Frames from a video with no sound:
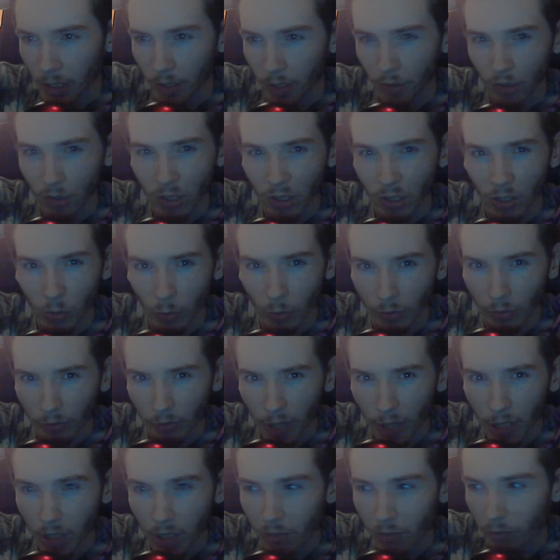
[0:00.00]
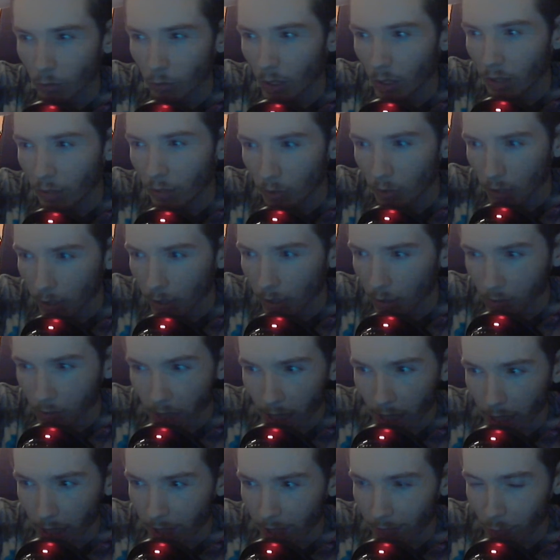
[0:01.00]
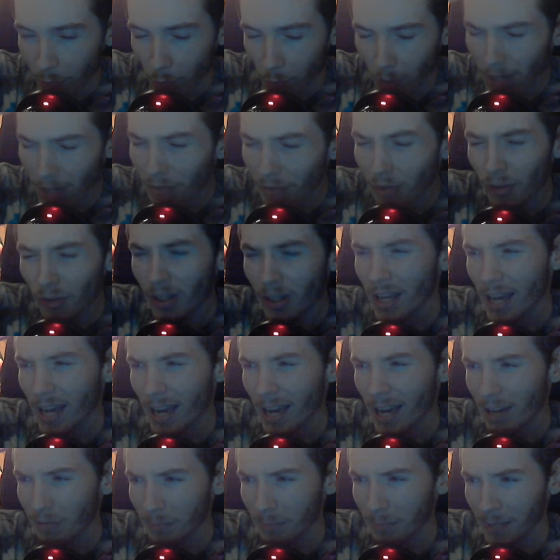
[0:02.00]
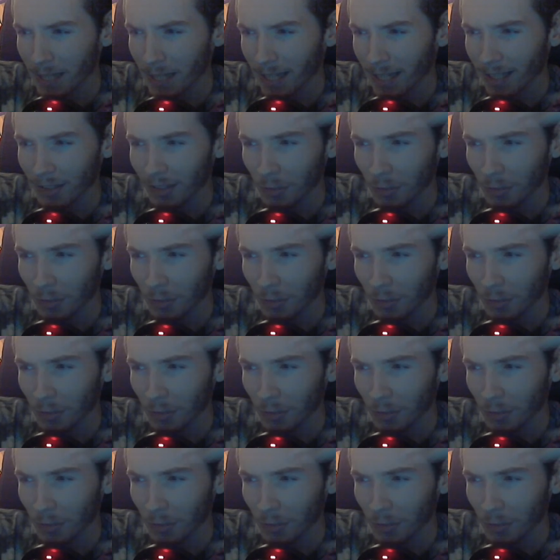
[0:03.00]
schizoaffective, whatever they have me as